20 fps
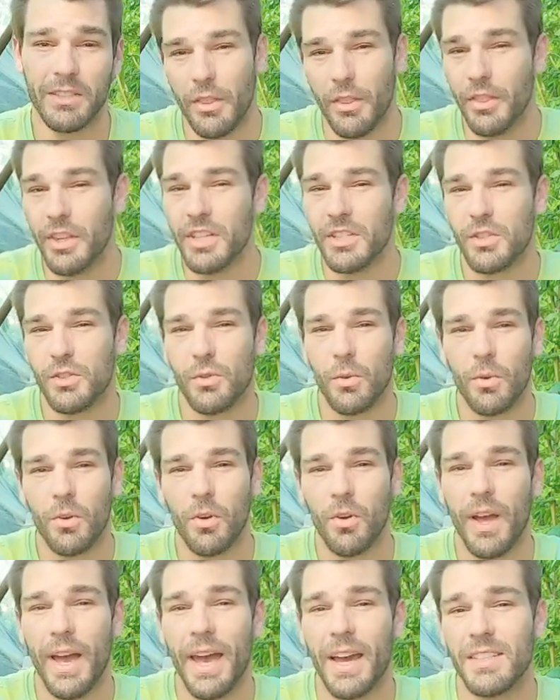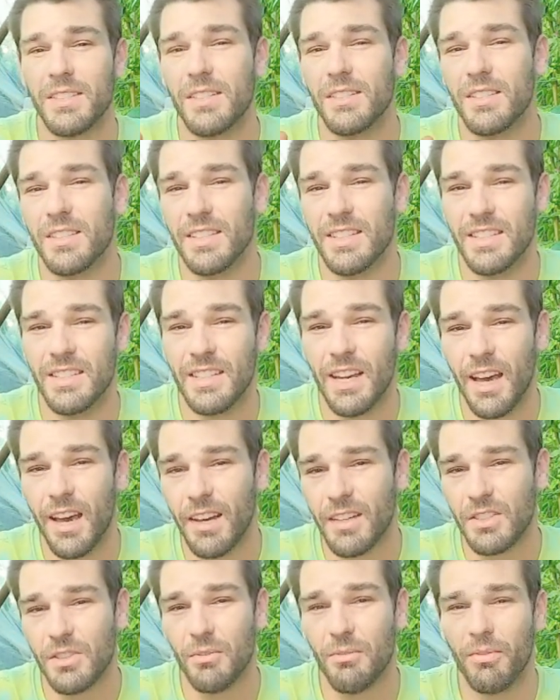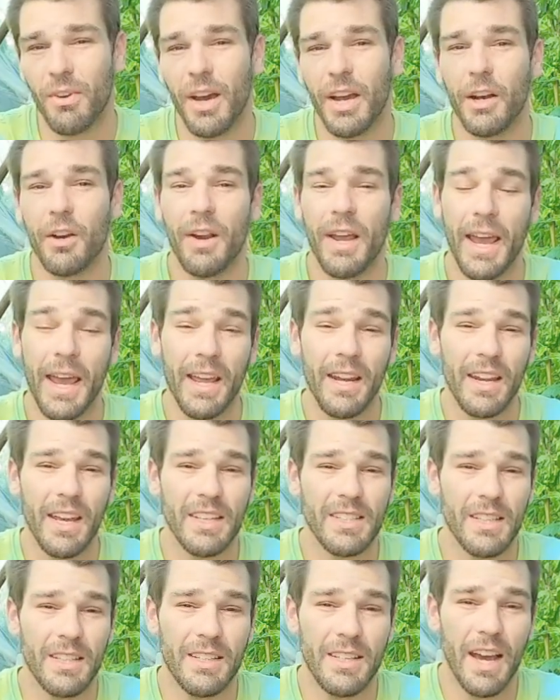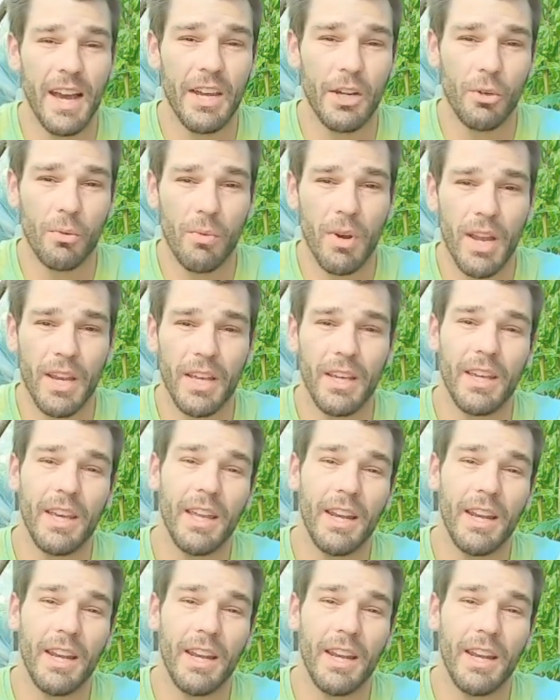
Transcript: This sorrel acts as a detoxifier and as a diuretic.